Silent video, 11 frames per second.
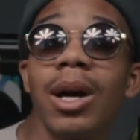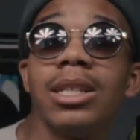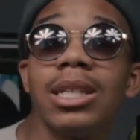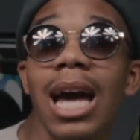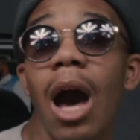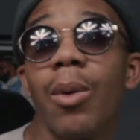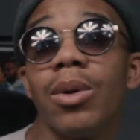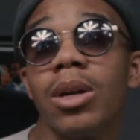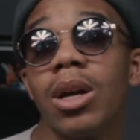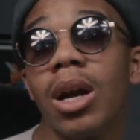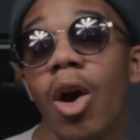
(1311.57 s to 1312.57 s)
I took an
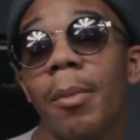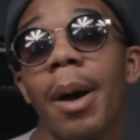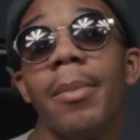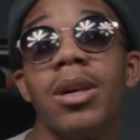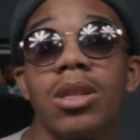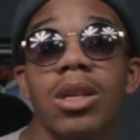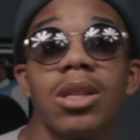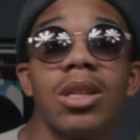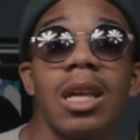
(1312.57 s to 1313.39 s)
hour on my business,